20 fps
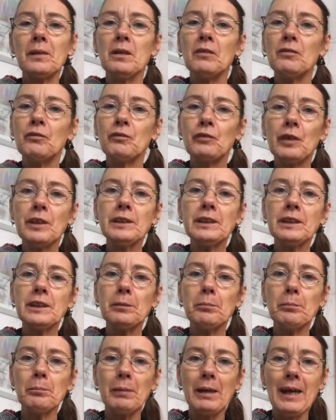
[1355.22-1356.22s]
front
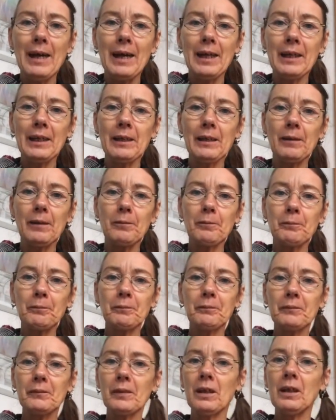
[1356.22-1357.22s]
and back,
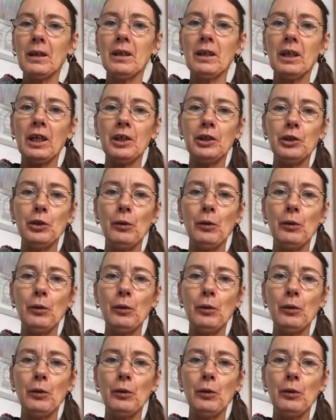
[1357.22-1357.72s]
and